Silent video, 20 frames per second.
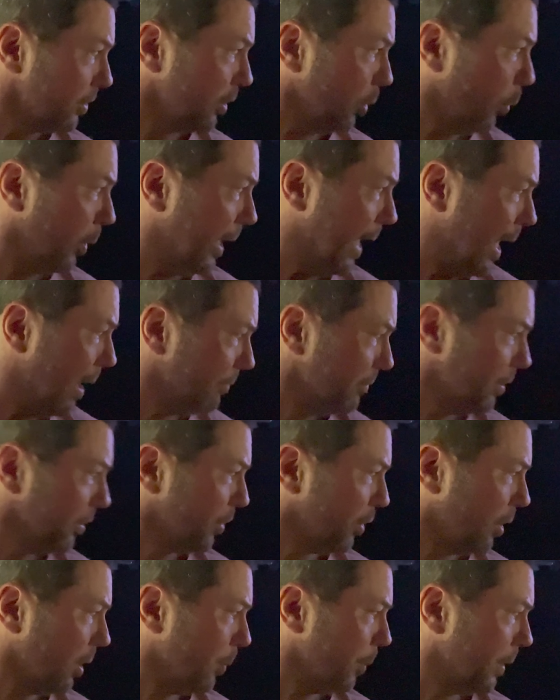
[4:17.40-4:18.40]
so we have
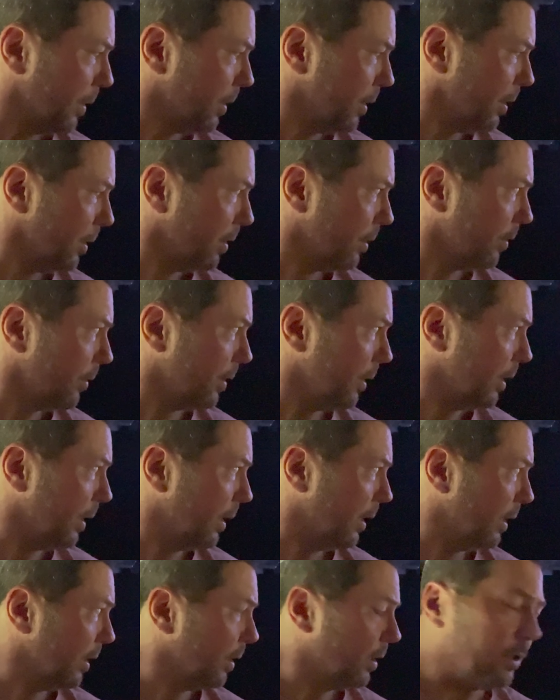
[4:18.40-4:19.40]
determined
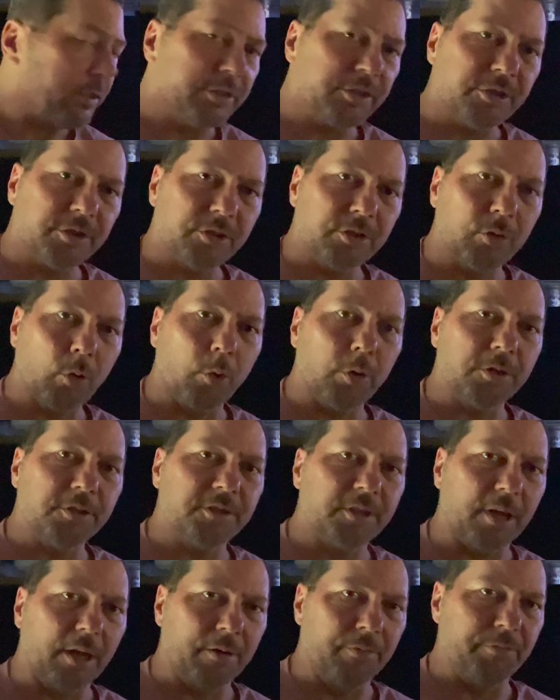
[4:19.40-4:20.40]
the
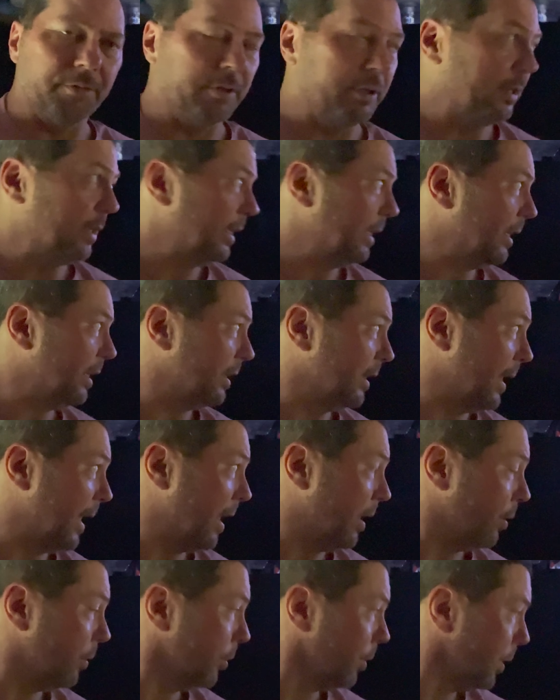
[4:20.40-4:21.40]
source of the leak
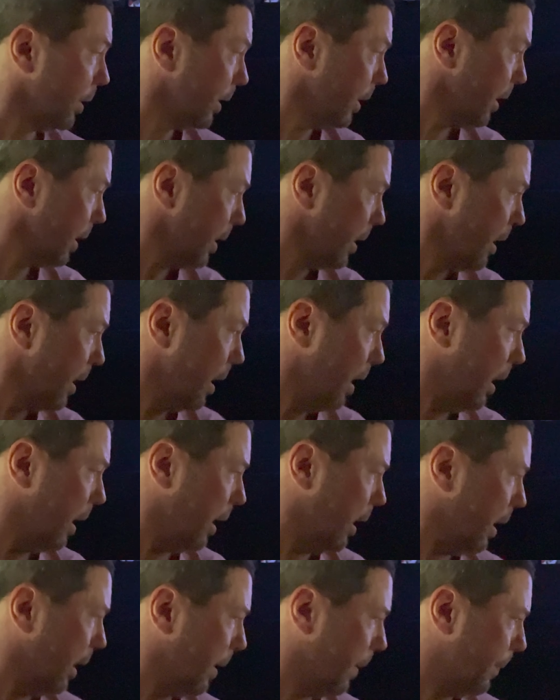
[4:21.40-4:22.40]
now.
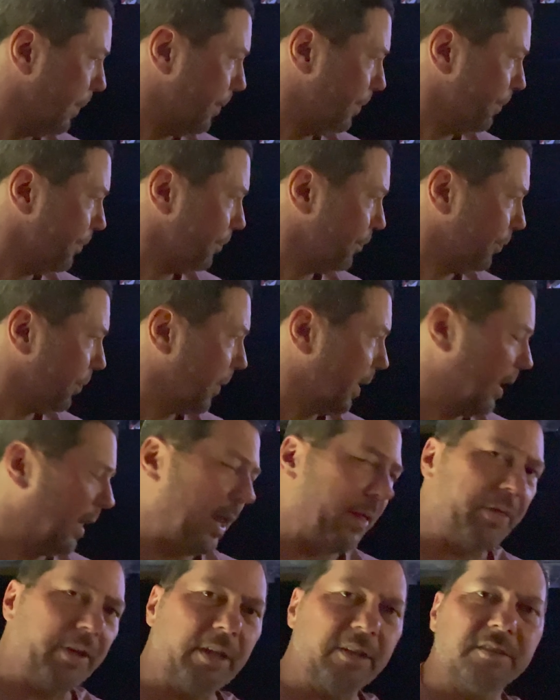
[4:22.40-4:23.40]
Um, and
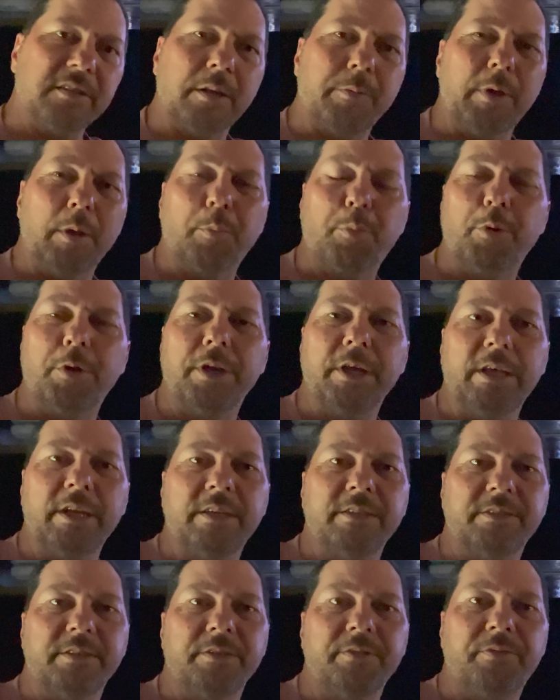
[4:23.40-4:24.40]
I think it's going to be a pretty
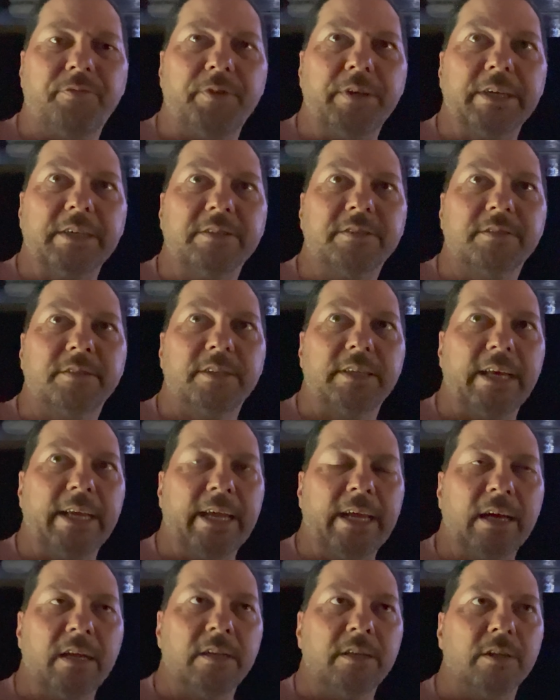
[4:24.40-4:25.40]
easy fix
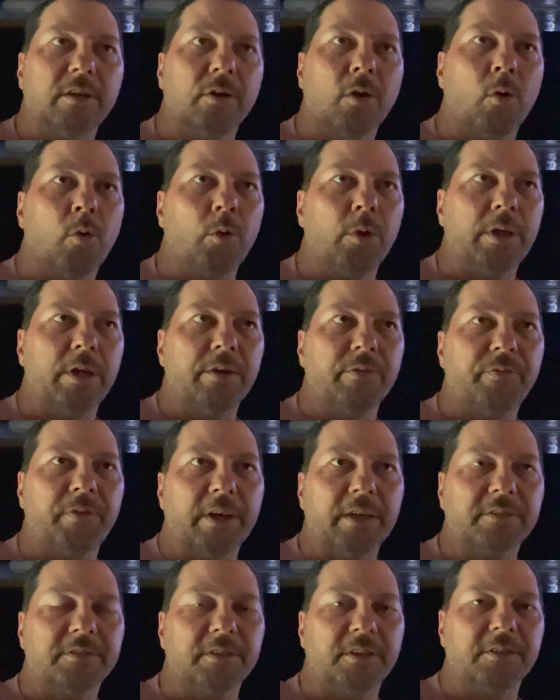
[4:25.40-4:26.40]
and it only
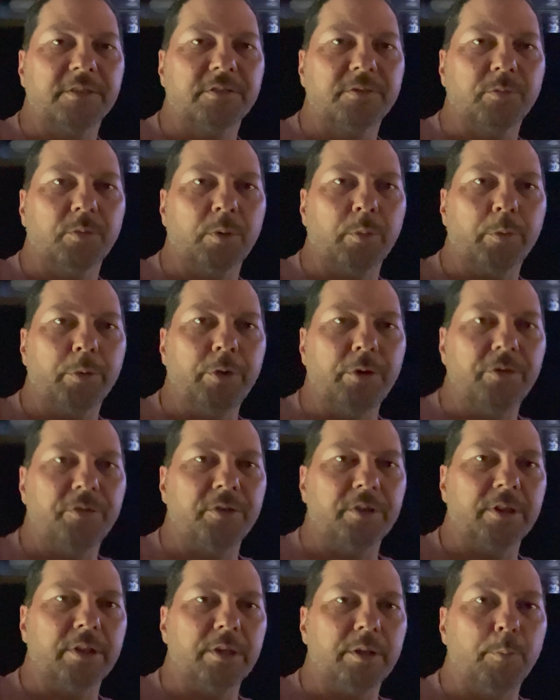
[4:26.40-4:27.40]
affects us when we're
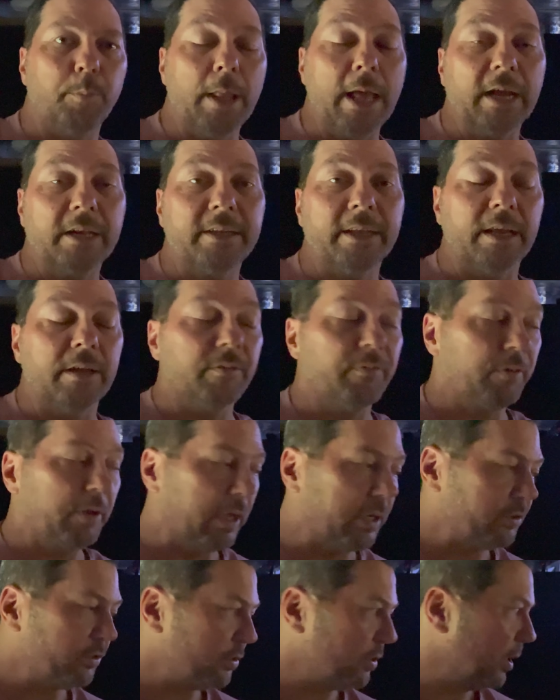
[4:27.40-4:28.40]
using the black tank
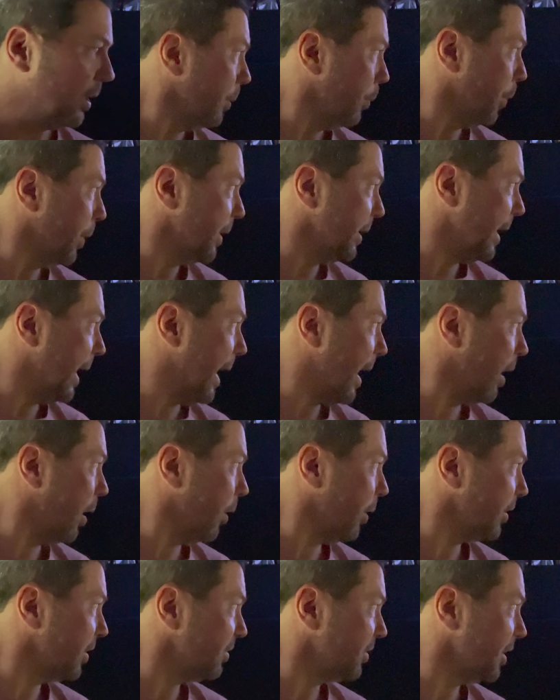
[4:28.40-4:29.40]
flush. But
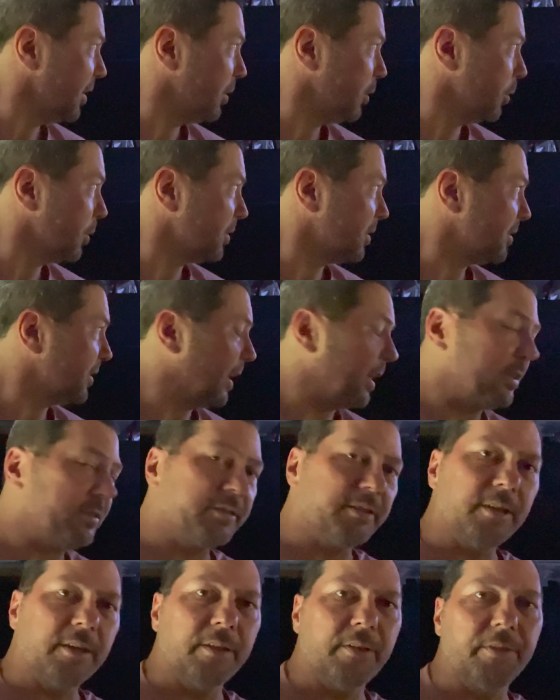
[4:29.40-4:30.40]
now I just need to
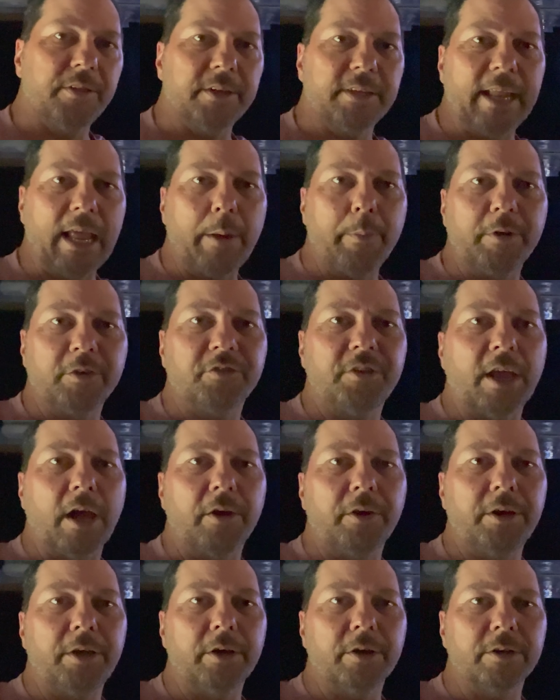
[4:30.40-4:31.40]
assess the damage
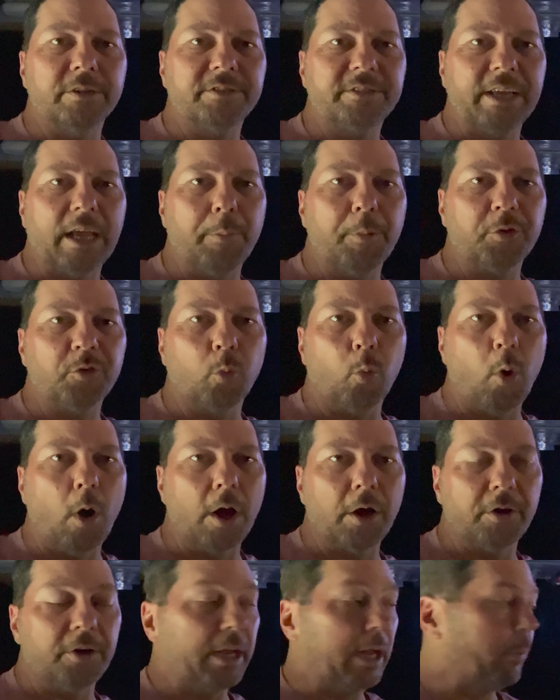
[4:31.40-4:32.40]
down here and see how much
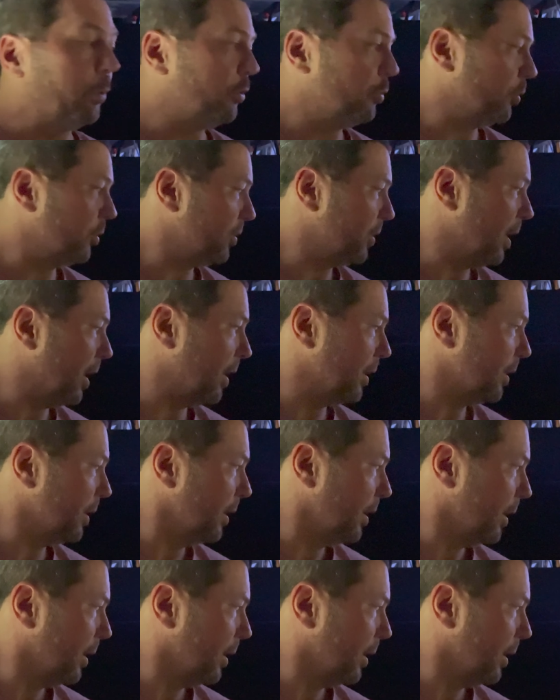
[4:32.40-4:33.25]
water damage was done.